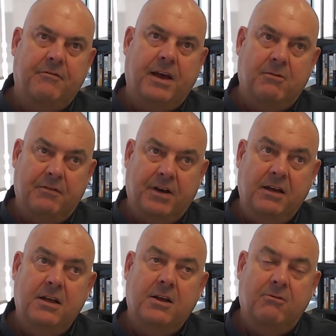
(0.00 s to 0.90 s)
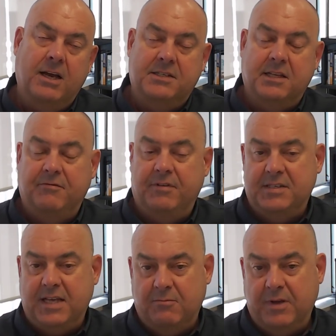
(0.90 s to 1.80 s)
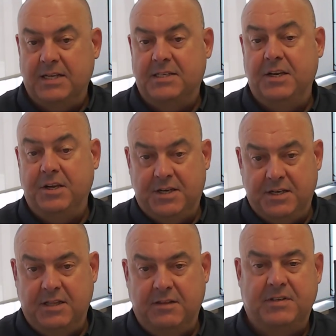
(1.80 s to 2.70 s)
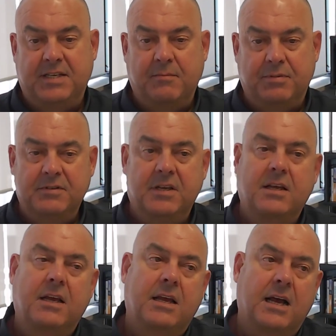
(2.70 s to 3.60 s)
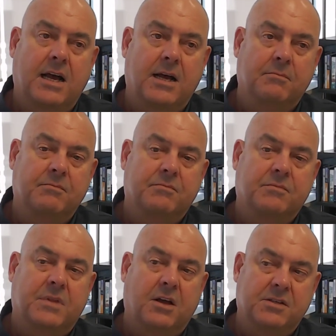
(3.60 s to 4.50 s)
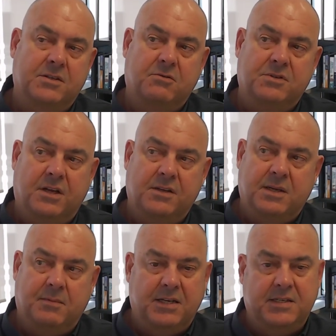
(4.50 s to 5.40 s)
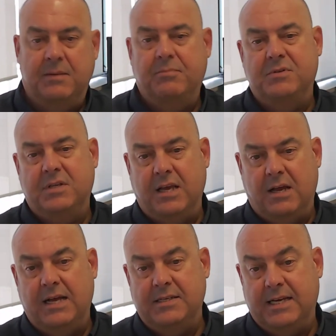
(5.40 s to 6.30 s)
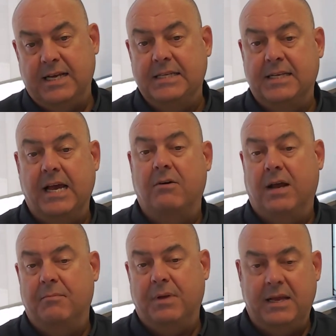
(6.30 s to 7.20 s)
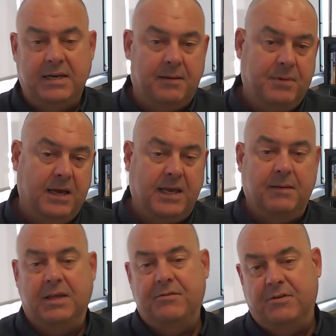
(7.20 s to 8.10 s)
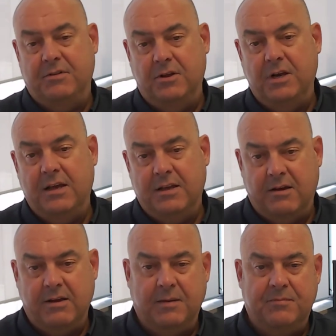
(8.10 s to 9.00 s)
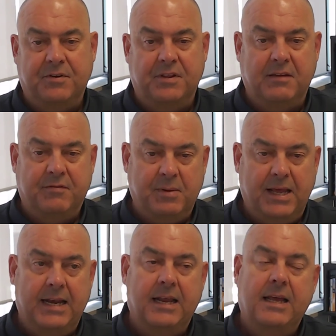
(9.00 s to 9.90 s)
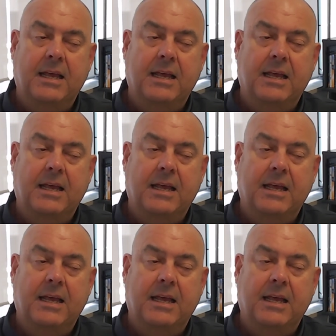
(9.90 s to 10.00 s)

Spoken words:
However, we are delivering we continue to deliver samples. Those also, some of those samples go, as they get scaled up, end up coming through Lulio, going up through the EVA plant.